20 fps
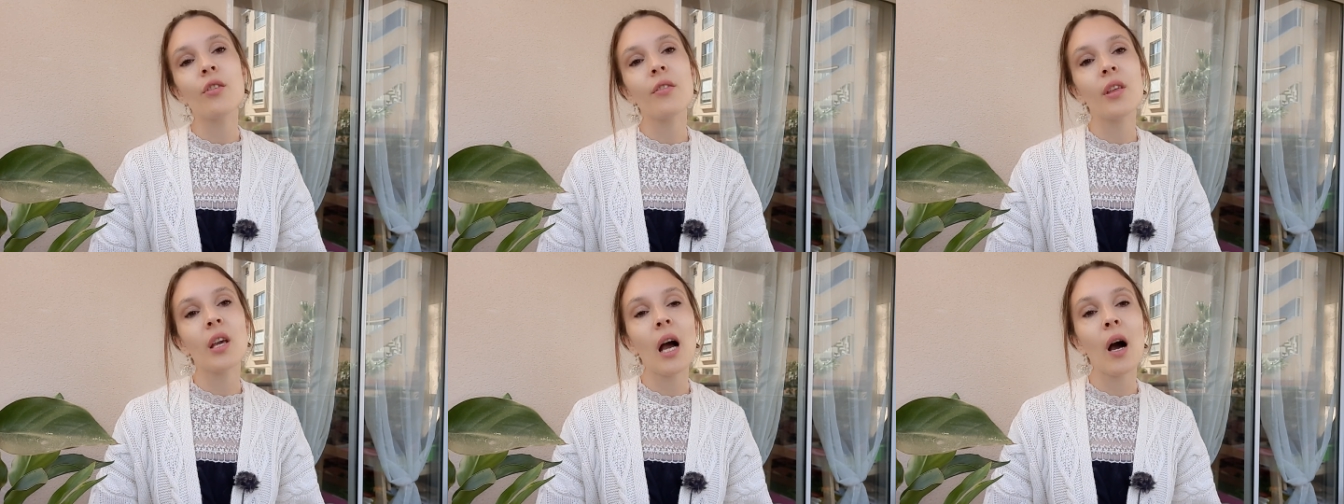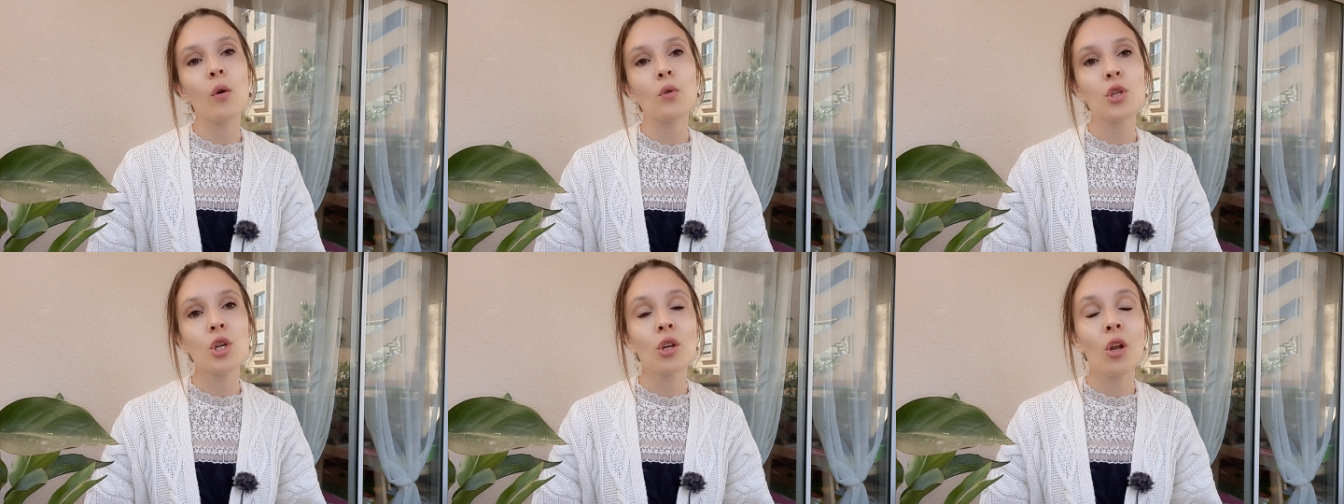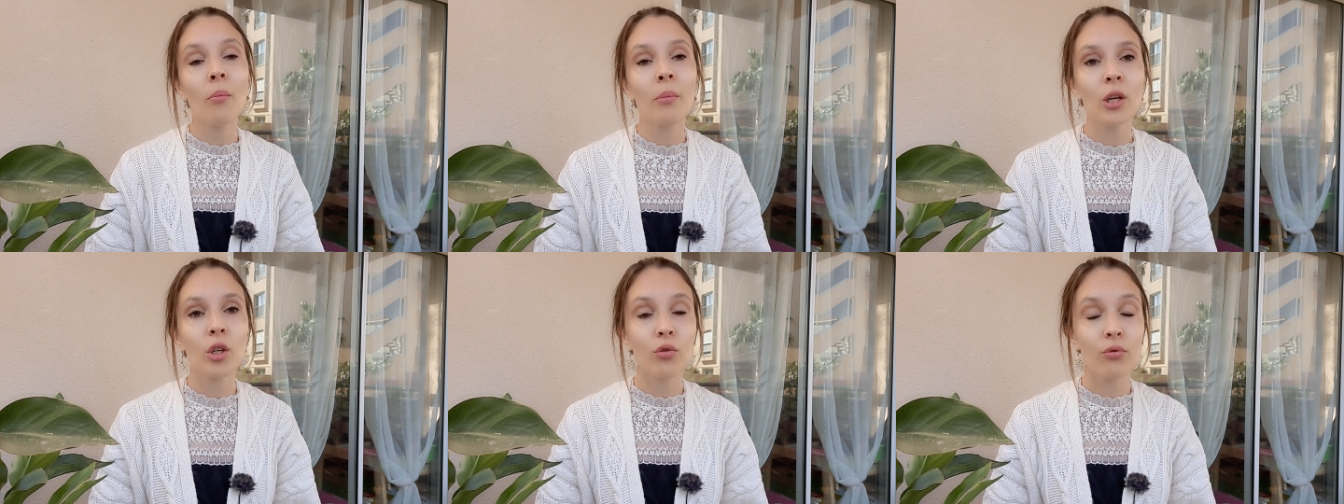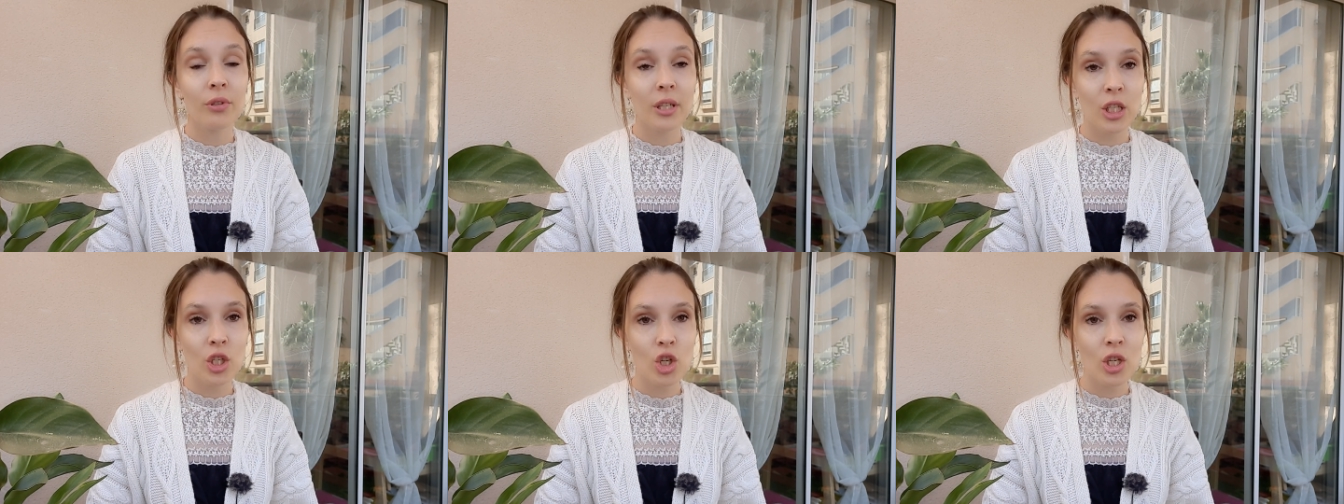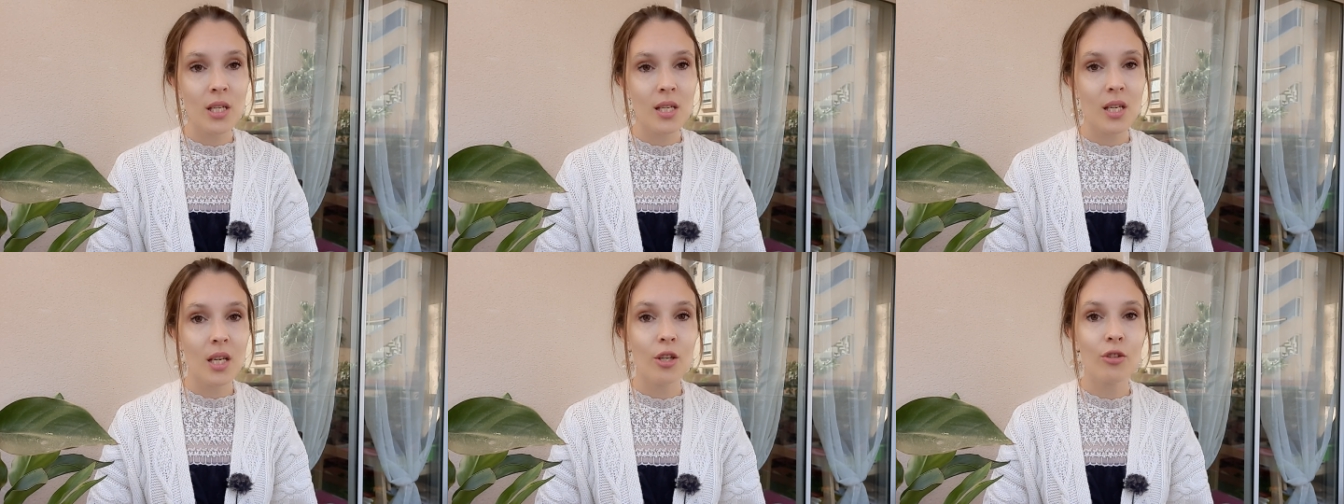the autonomic
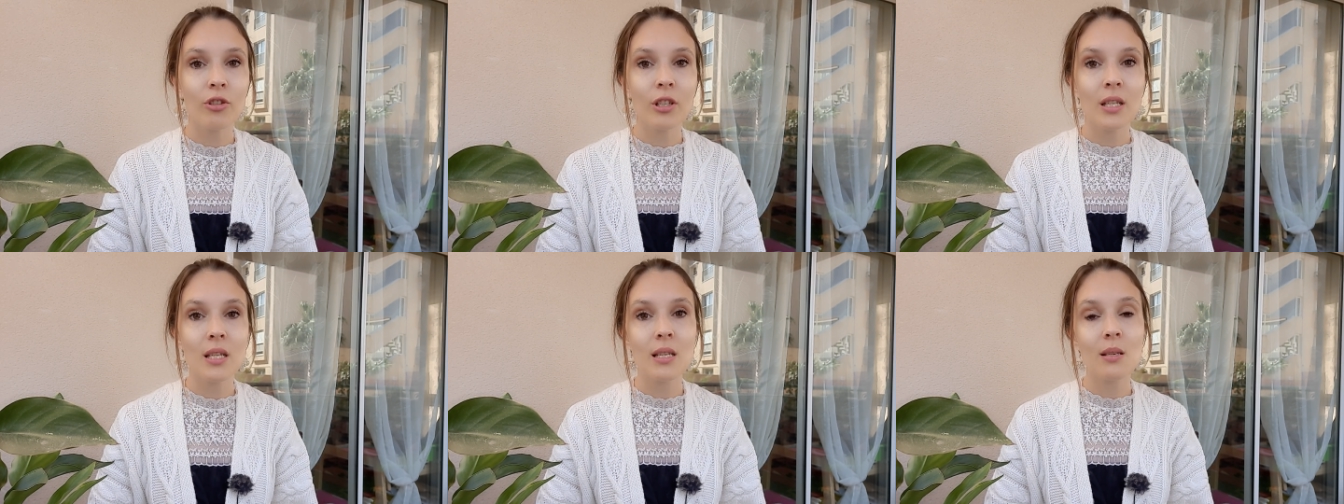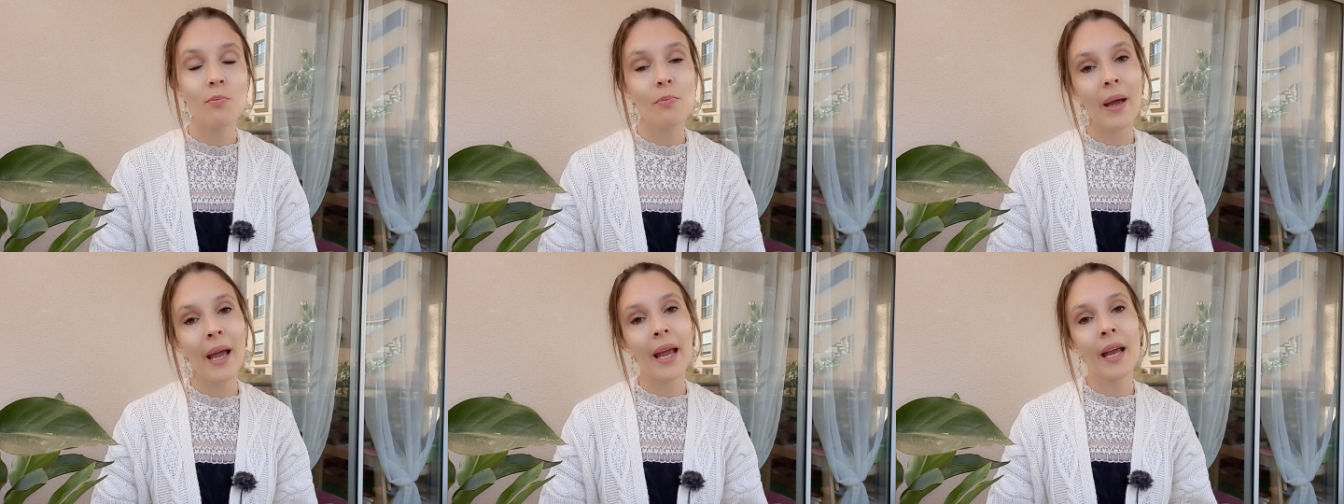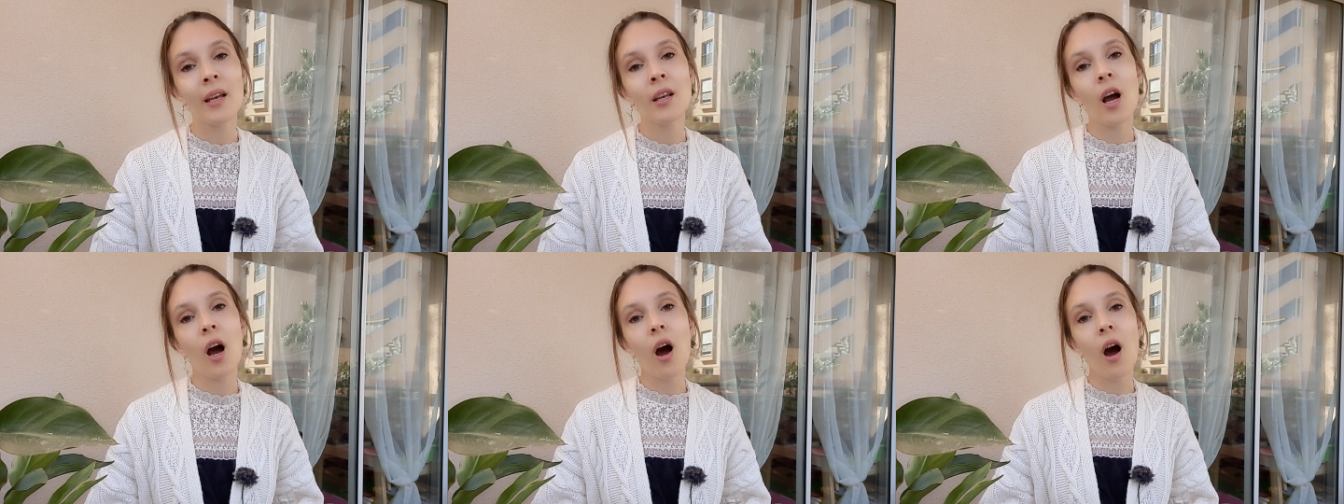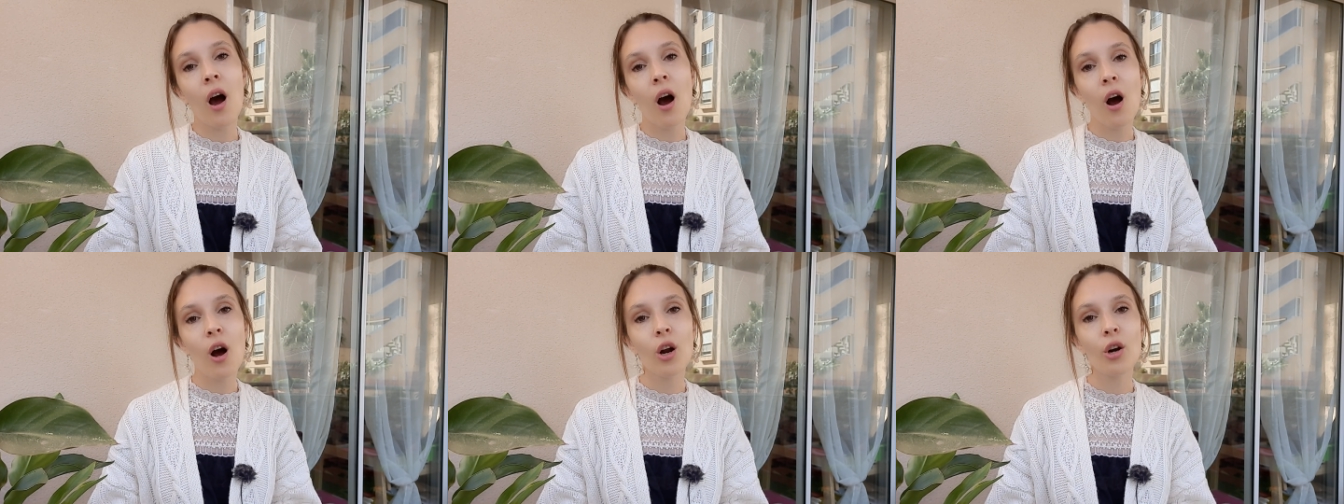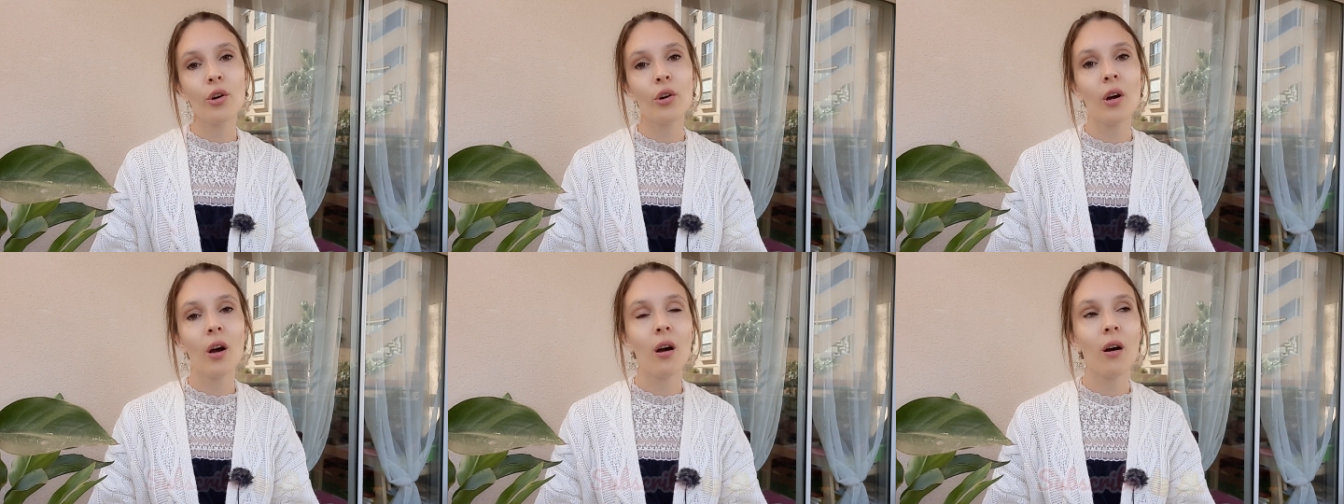regions here in Spain
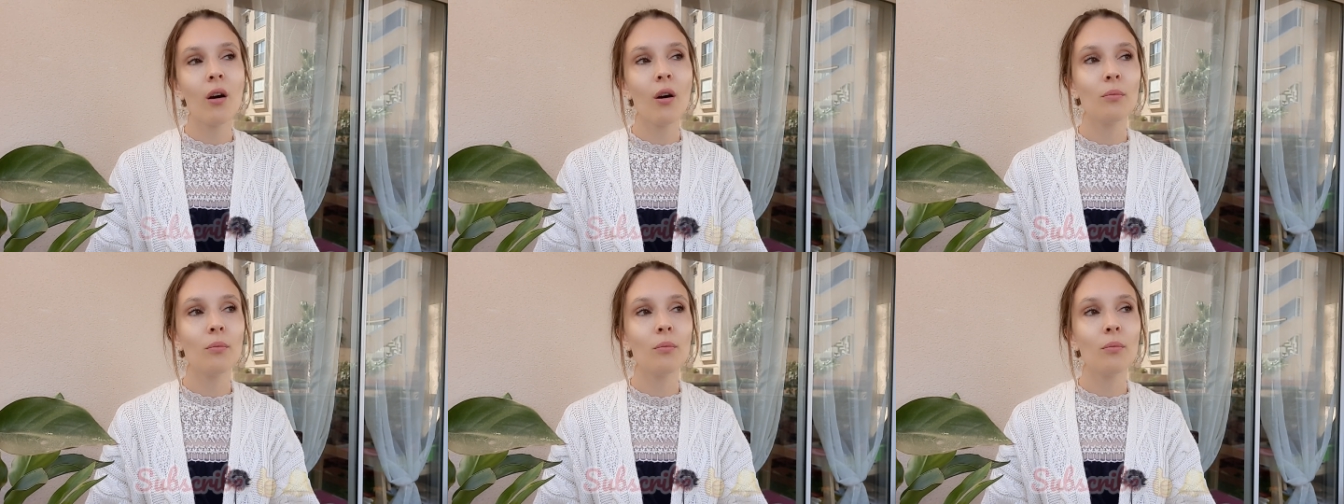are